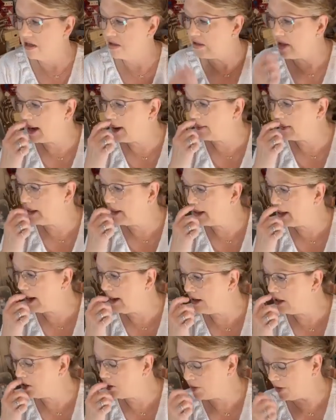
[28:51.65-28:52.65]
So I'm going to
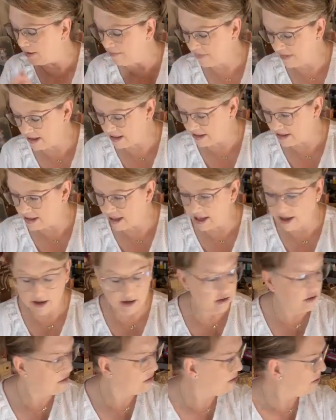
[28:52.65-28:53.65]
kind of trim this down.